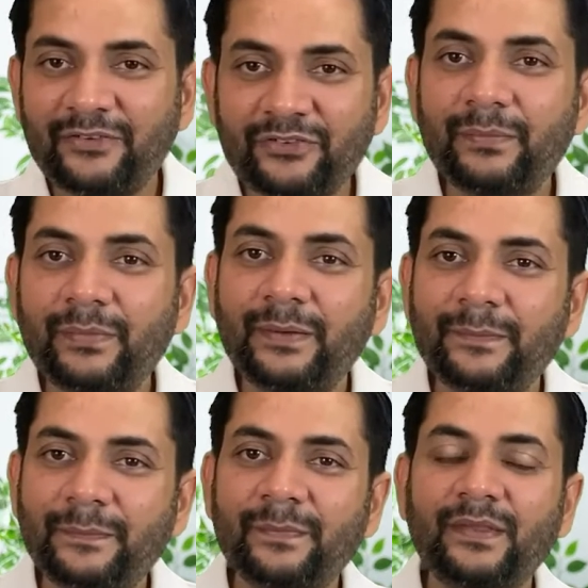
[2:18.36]
from
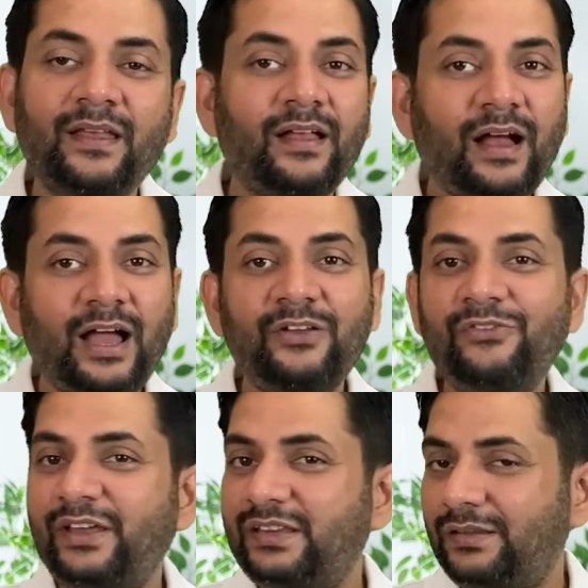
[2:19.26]
him, I
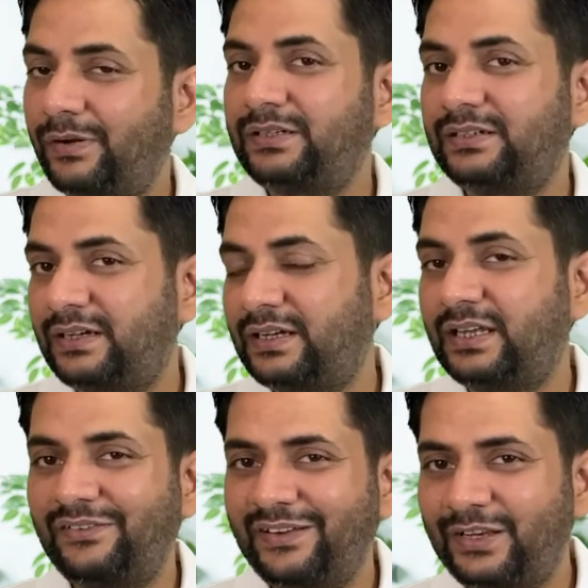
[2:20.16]
weigh the butter and
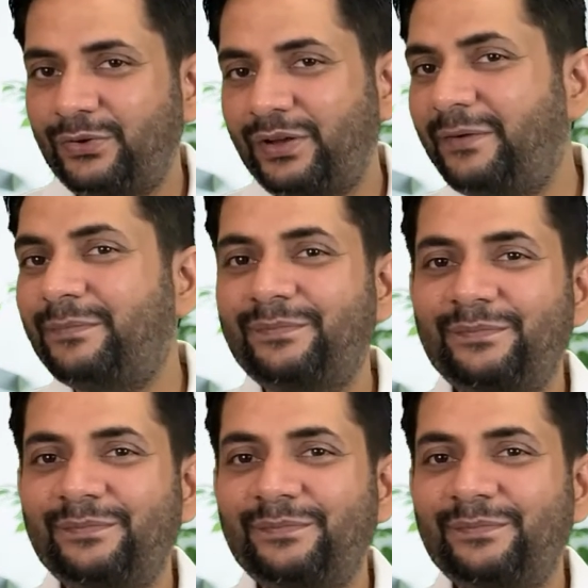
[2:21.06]
give it to him."